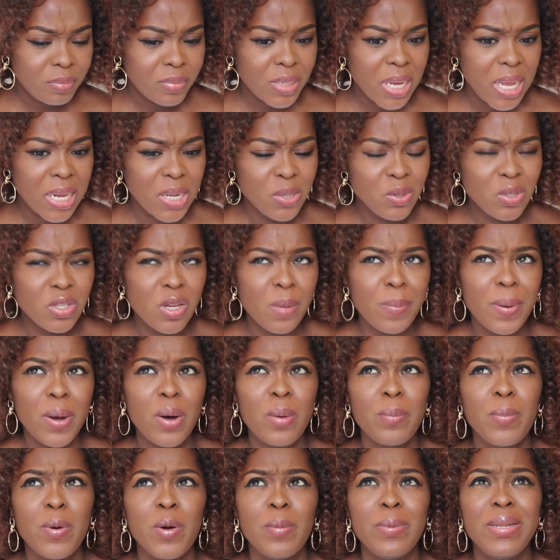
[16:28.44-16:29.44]
This was
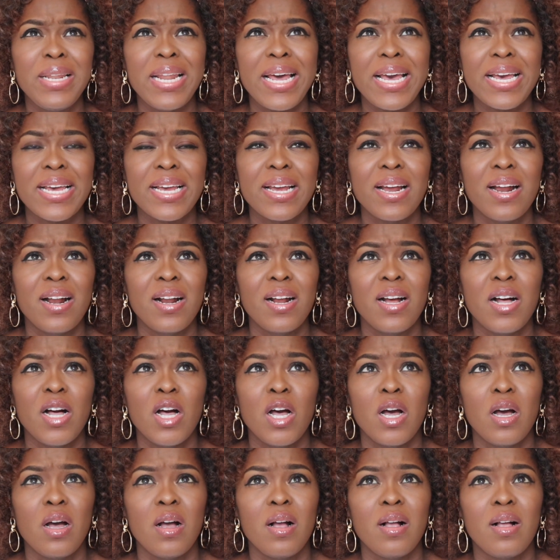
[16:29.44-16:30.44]
about probably like,
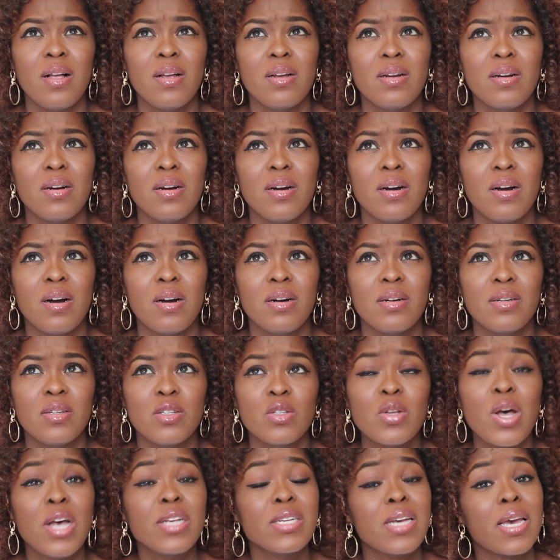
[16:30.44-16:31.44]

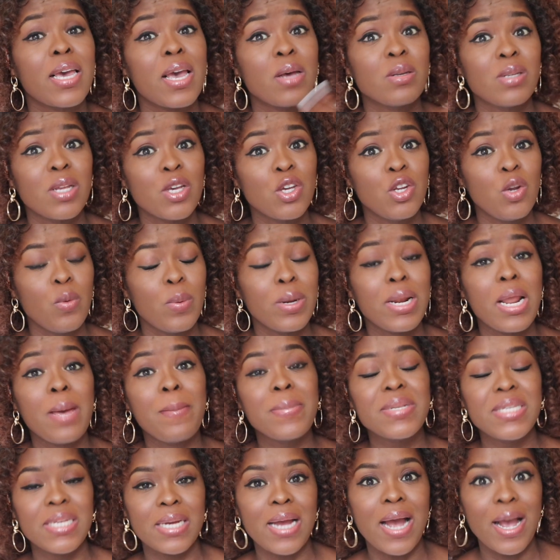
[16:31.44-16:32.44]
so I was like, you know what, let me
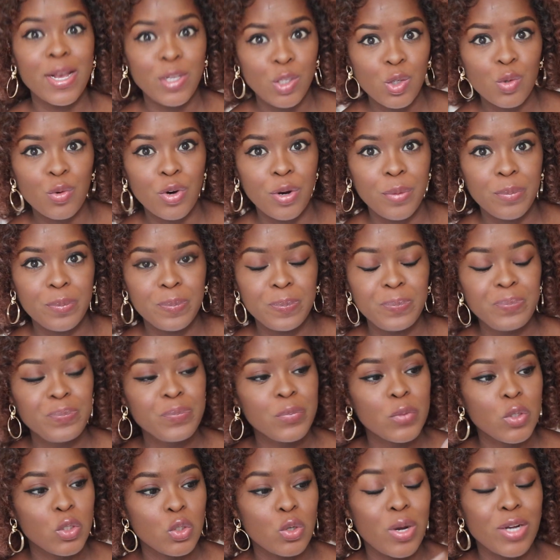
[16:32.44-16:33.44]
take ice cream.
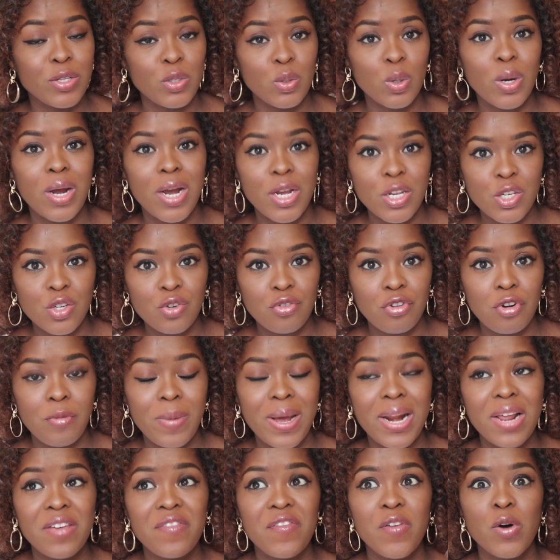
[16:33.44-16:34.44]
So I took ice cream, and
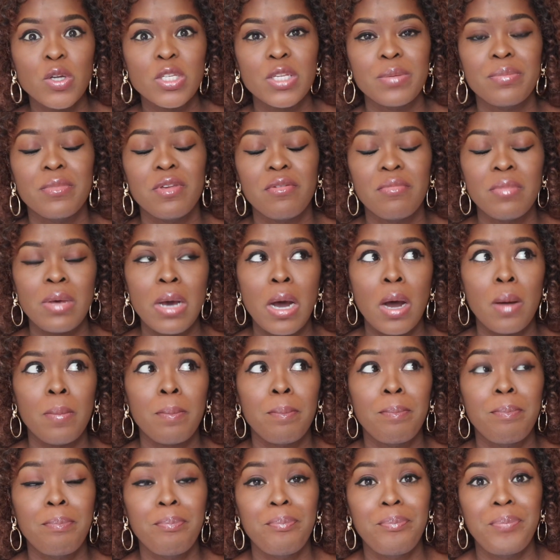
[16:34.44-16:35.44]
I felt him give me a
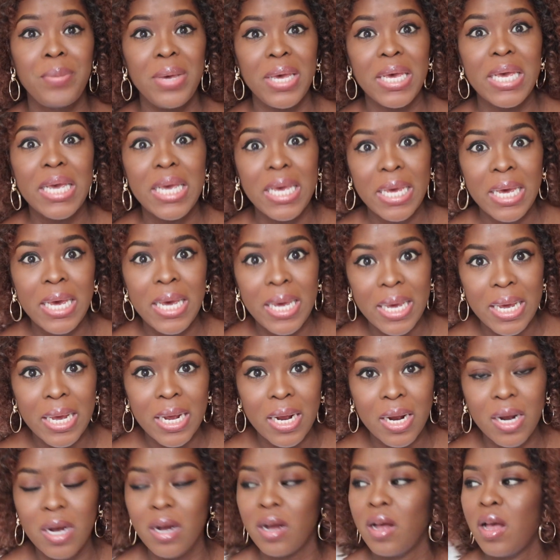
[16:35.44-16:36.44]
big
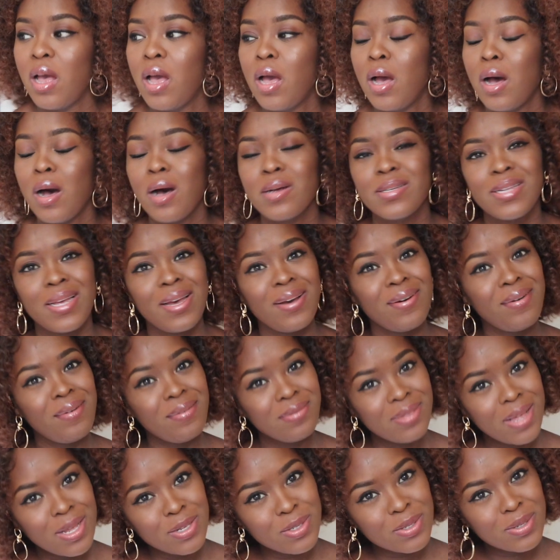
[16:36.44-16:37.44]
kick. I was like, oh,
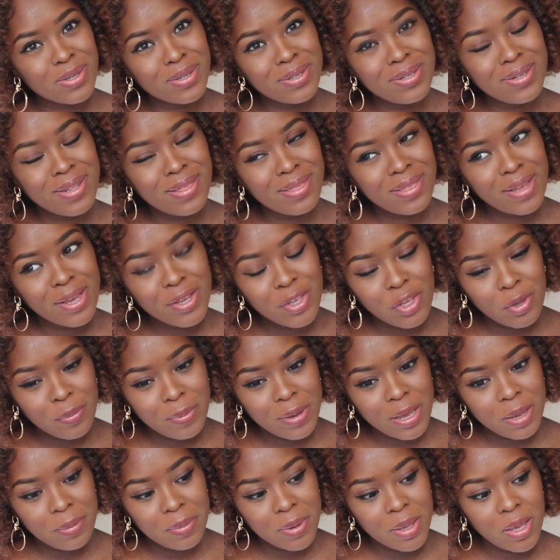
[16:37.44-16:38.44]
that's good, thank you,
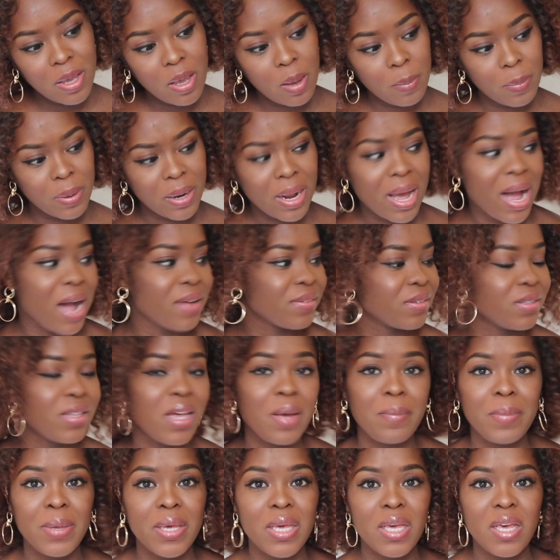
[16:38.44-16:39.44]
baby. But after that
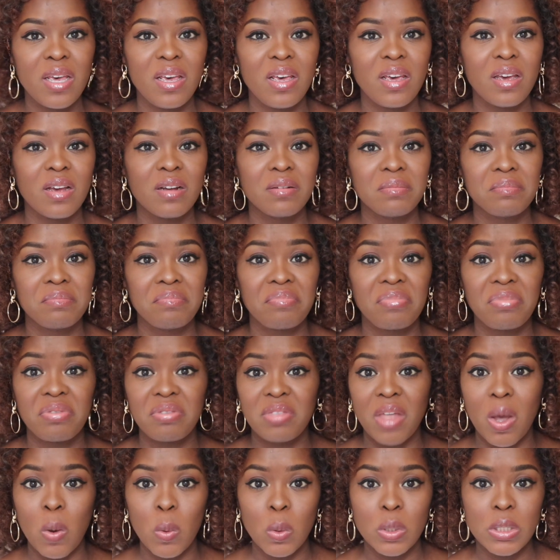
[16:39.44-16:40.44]
big kick,
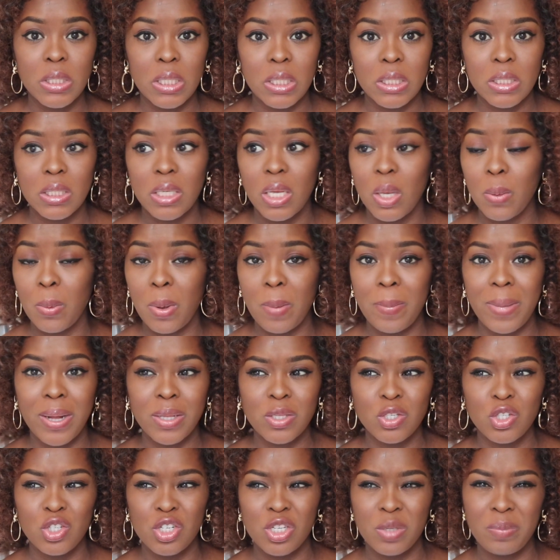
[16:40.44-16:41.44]
that was it. It went back
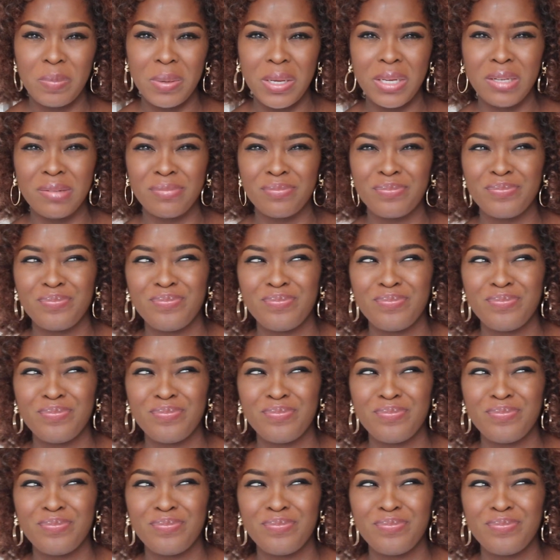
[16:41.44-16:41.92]
to just being.